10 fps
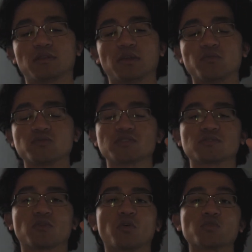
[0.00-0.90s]
was just
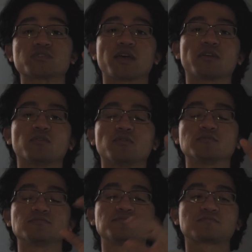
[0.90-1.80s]
a whole cycle.
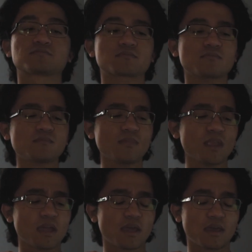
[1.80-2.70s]

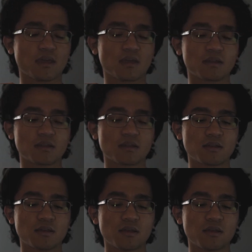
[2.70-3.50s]
And